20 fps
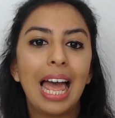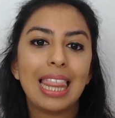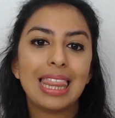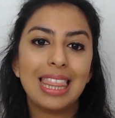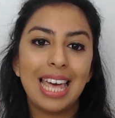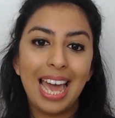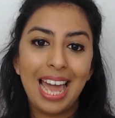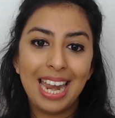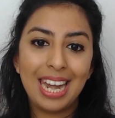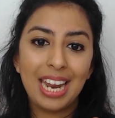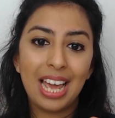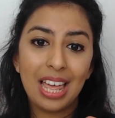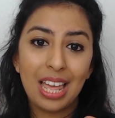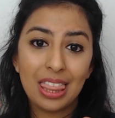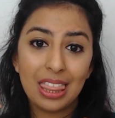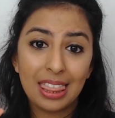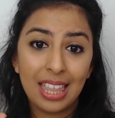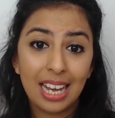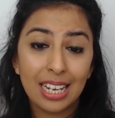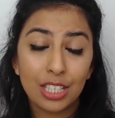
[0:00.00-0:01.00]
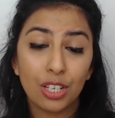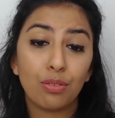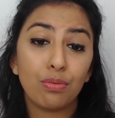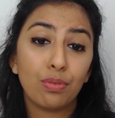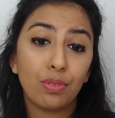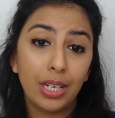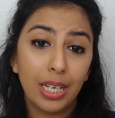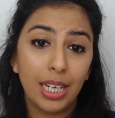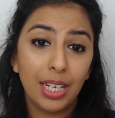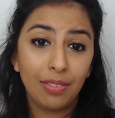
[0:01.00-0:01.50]
then that's a
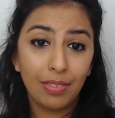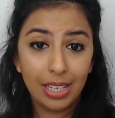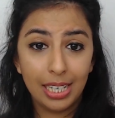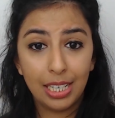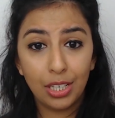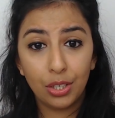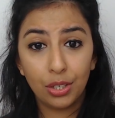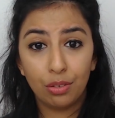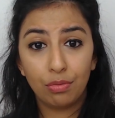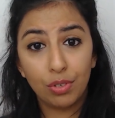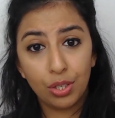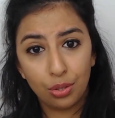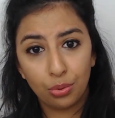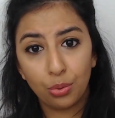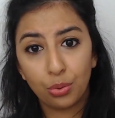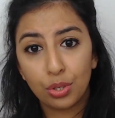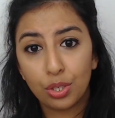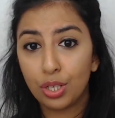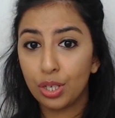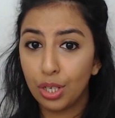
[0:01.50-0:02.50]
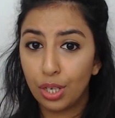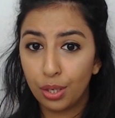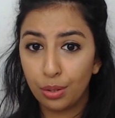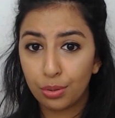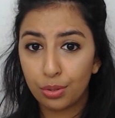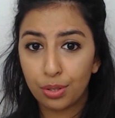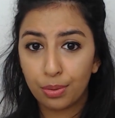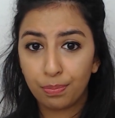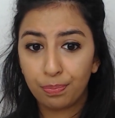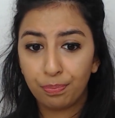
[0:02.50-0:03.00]
really, really good resource to
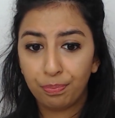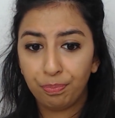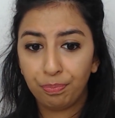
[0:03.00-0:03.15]
use.